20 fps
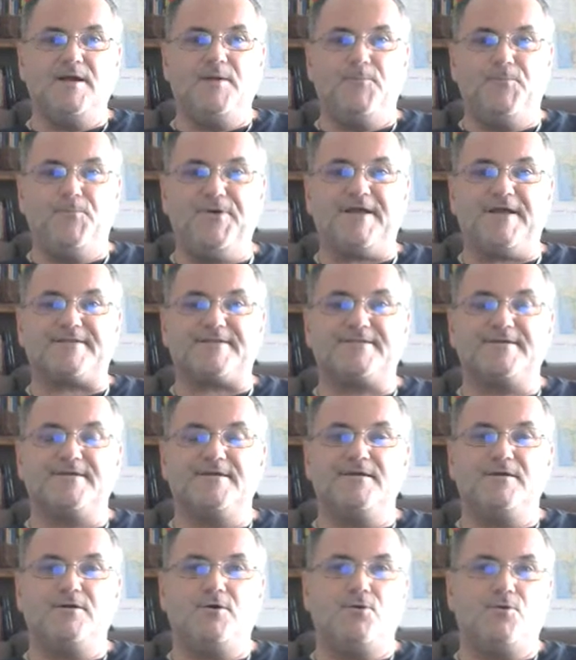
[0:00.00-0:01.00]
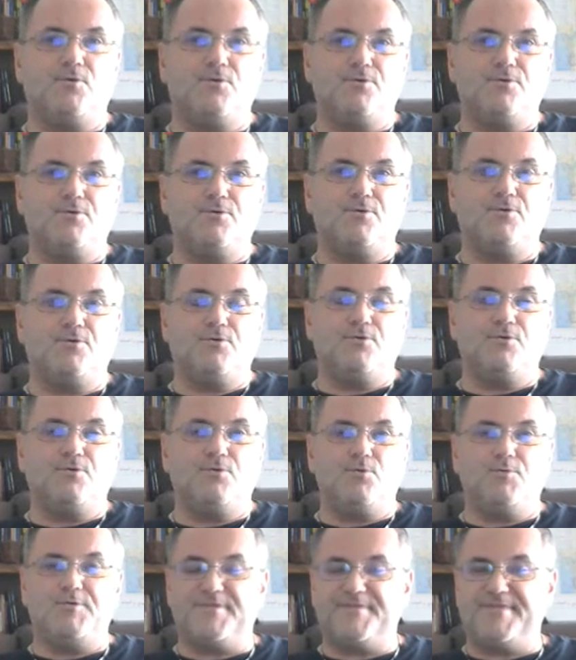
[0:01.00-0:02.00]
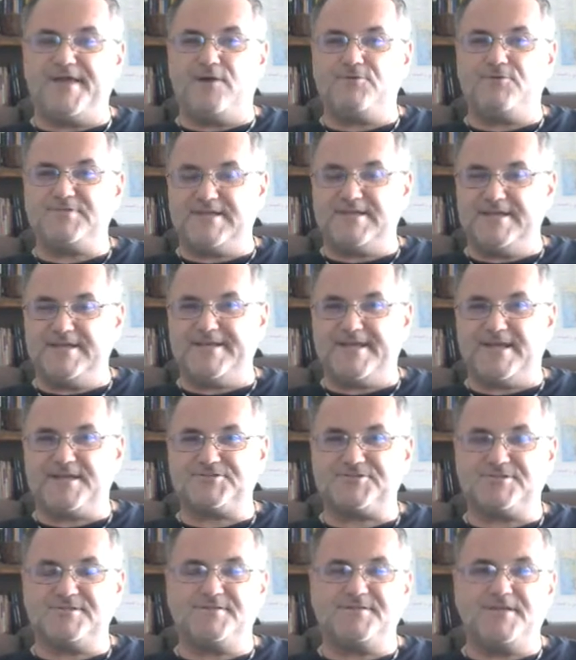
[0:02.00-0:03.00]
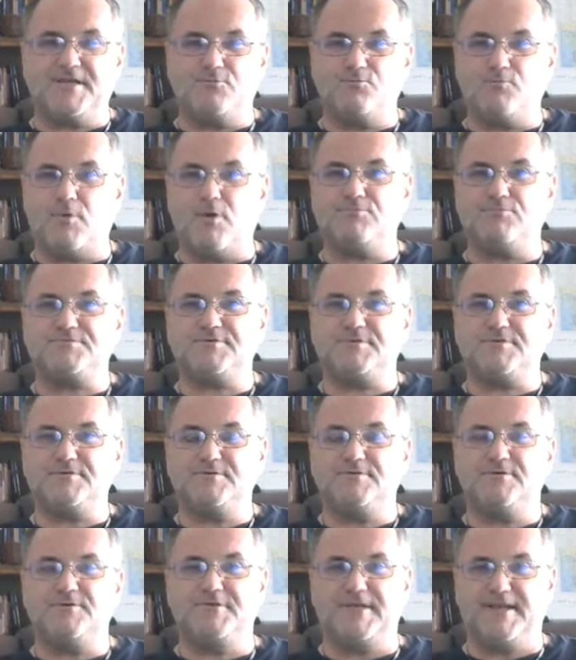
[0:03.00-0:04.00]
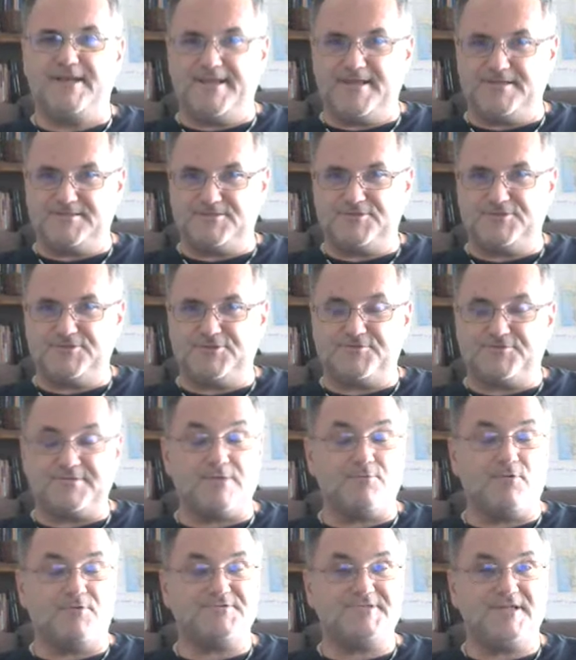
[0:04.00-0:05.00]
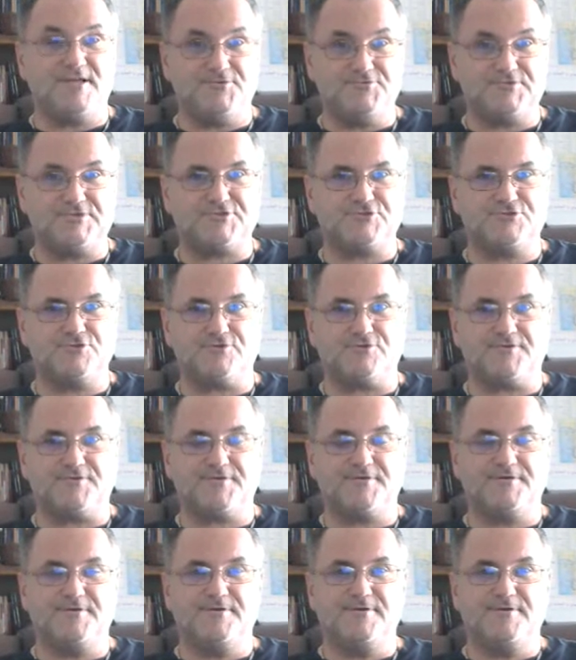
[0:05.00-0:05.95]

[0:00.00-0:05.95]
But without connection, they won't relate to you. They won't tell you the truth.